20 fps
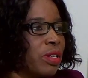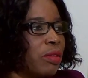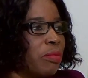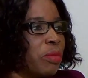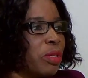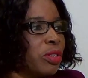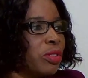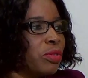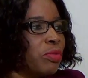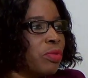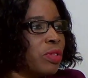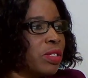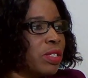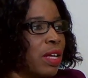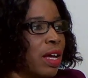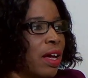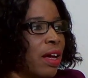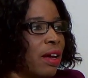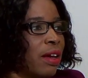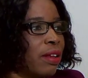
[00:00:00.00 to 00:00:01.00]
feels that
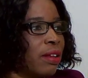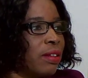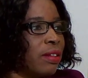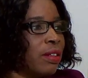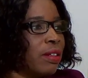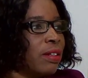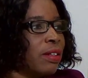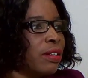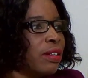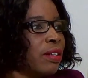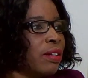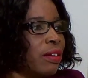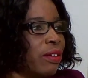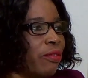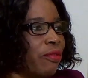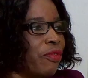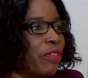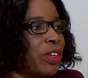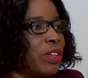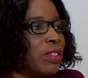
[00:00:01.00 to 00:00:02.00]
they're gonna escape.
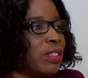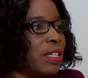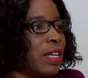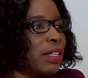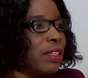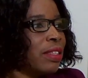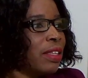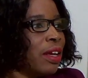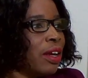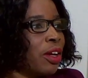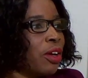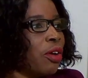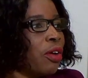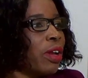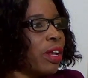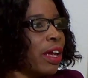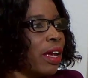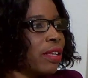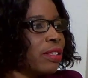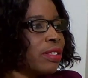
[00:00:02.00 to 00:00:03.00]
They're
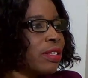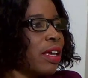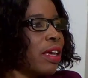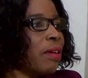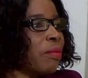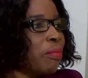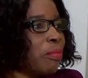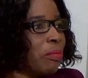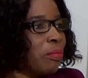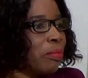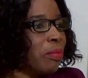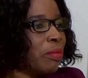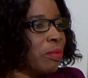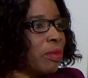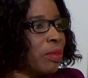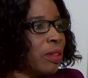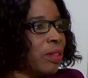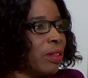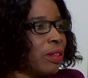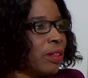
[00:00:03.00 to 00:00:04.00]
gonna leave the
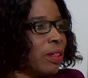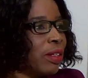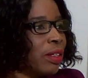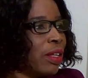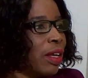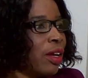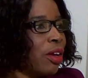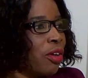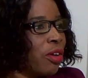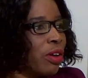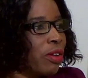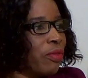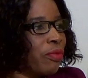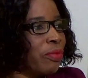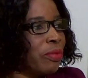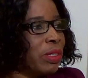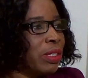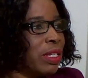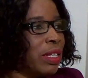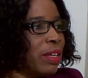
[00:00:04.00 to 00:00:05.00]
hurt. Right. But
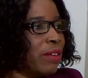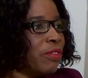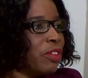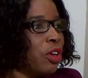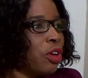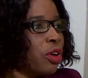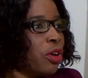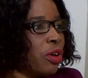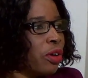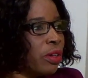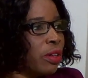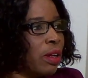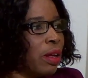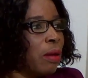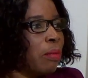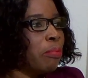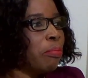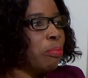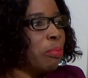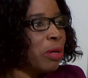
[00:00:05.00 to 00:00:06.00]
they have to
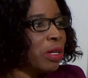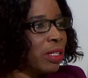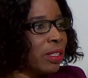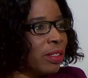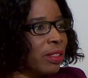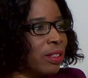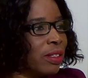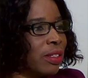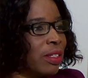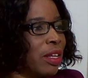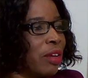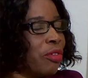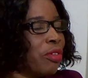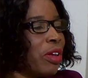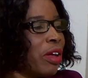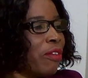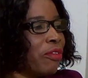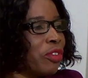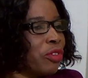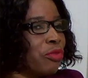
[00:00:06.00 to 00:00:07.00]
realize
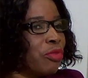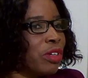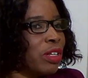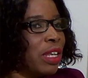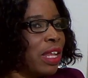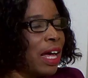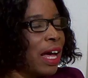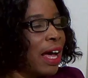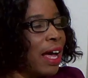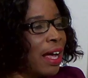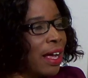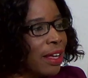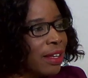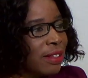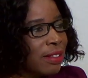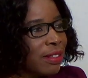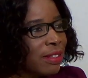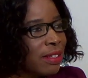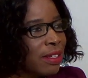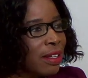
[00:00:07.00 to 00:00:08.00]
but guess what? You're
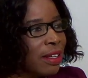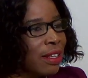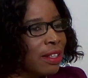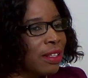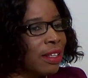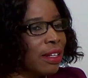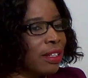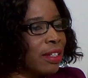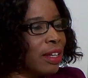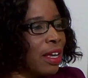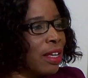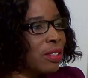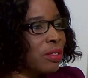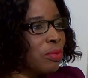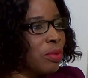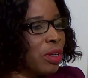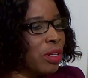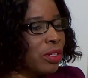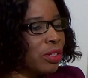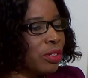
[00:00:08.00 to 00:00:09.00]
leaving loved ones
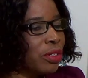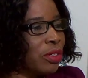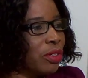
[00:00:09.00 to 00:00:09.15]
behind.